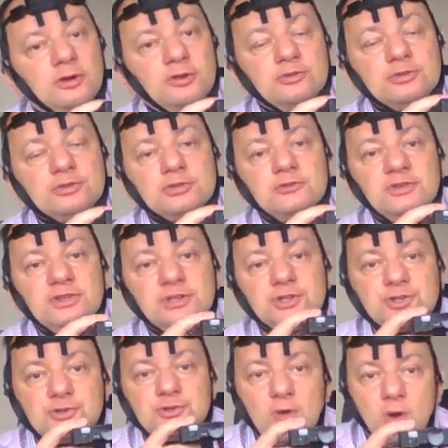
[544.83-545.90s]
you
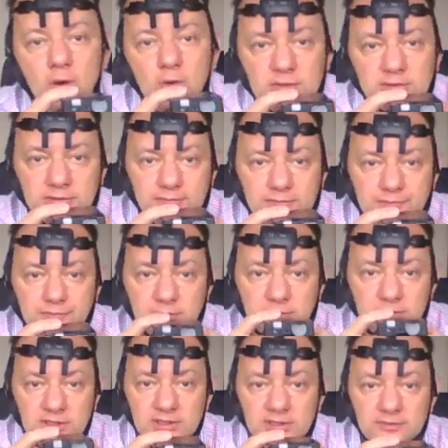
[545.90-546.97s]
switch on
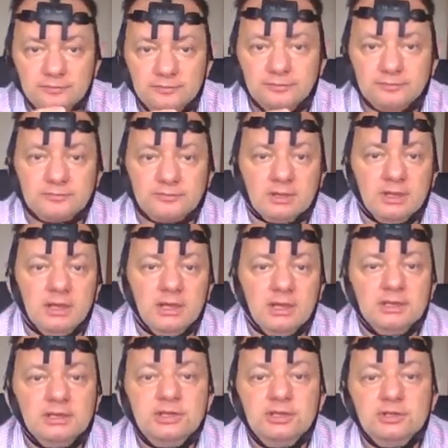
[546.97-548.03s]
the
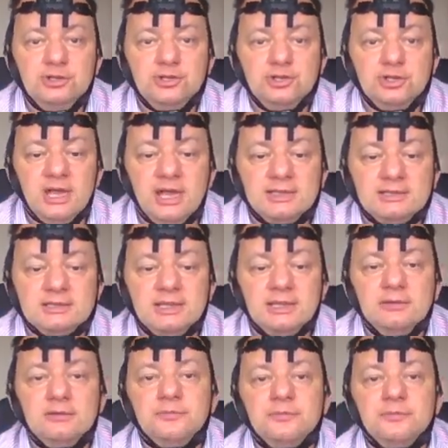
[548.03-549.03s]
EEG headset,